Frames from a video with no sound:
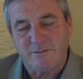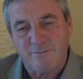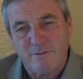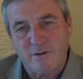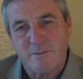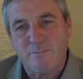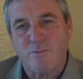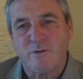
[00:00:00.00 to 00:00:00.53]
a
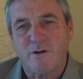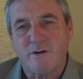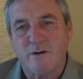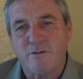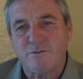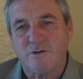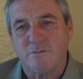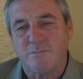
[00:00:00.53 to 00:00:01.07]
very important
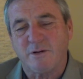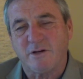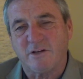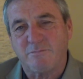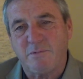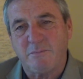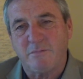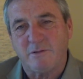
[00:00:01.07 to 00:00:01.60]
notion because
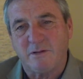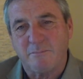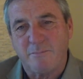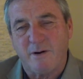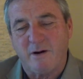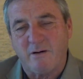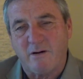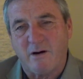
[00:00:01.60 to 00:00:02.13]
people
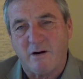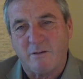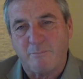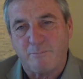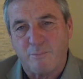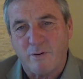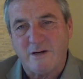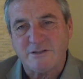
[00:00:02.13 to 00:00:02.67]
compare our
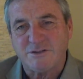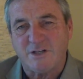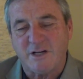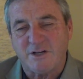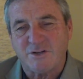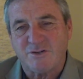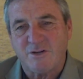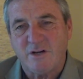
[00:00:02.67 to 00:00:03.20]

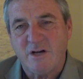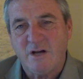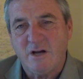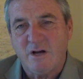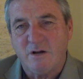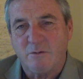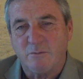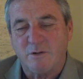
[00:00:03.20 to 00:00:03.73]
process
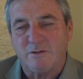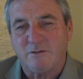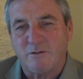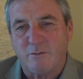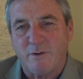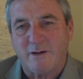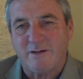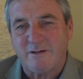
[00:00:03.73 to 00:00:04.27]
with
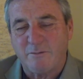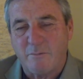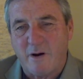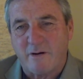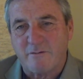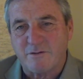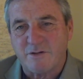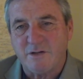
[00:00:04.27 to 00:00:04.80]
direct
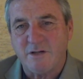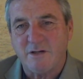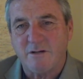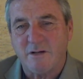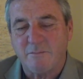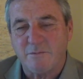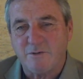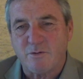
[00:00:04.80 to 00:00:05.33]
democracy
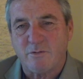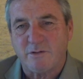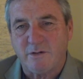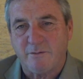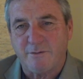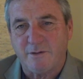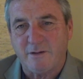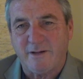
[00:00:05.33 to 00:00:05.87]
and
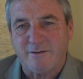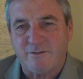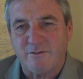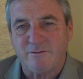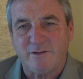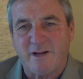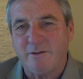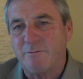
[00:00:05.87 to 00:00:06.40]
majoritarian
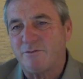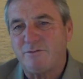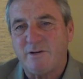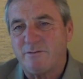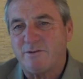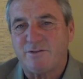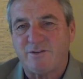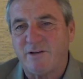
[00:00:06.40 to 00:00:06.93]
elections. And it was
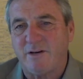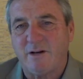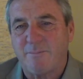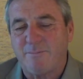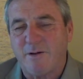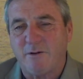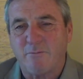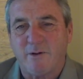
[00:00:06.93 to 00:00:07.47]
never set
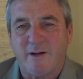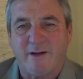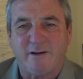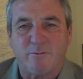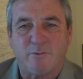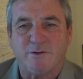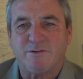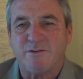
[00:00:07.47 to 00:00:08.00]
up that way and
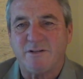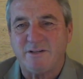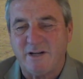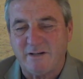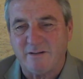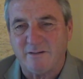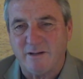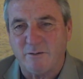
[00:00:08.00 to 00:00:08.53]
it wasn't
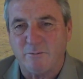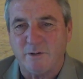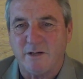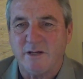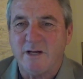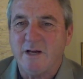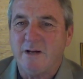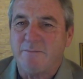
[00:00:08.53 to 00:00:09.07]
intended that
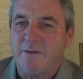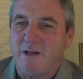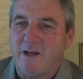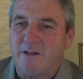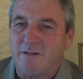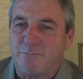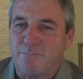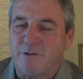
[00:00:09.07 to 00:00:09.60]
way.
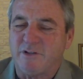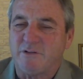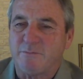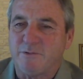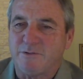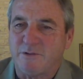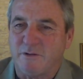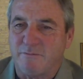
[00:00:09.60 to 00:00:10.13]
And the
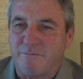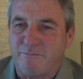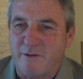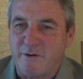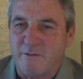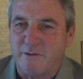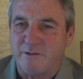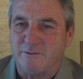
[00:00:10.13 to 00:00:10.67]
principles of
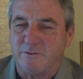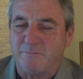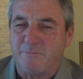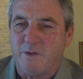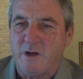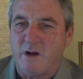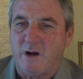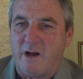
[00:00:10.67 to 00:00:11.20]
federalism
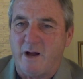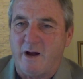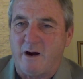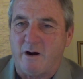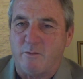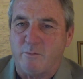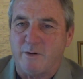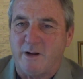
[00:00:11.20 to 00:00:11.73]

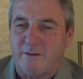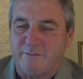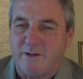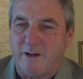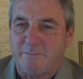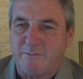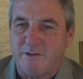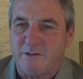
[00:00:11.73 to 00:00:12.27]
are what have
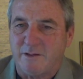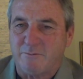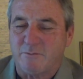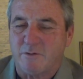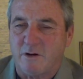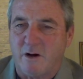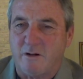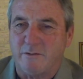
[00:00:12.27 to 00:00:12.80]
kept the
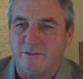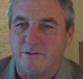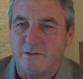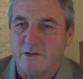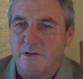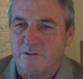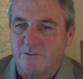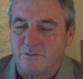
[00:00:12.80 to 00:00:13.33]
Electoral College
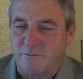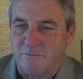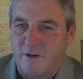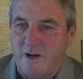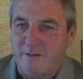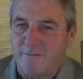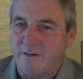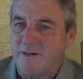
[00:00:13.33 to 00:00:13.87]

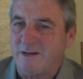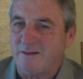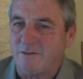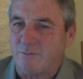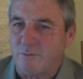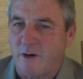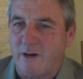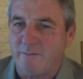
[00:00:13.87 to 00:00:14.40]
surviving and
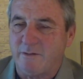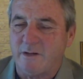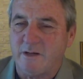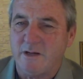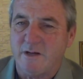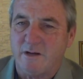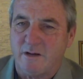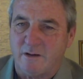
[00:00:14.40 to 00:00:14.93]
thriving
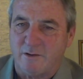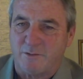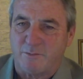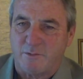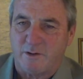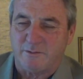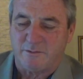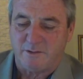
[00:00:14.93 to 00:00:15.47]

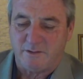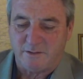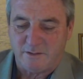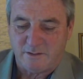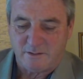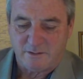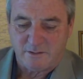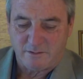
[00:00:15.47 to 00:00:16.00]
throughout
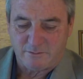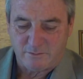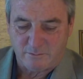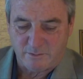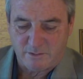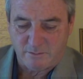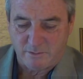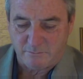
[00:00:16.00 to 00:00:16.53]
the
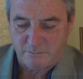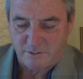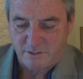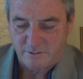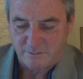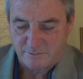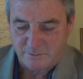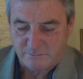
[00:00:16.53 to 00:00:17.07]
ensuing 200
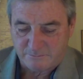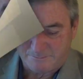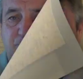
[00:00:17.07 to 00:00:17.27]
years.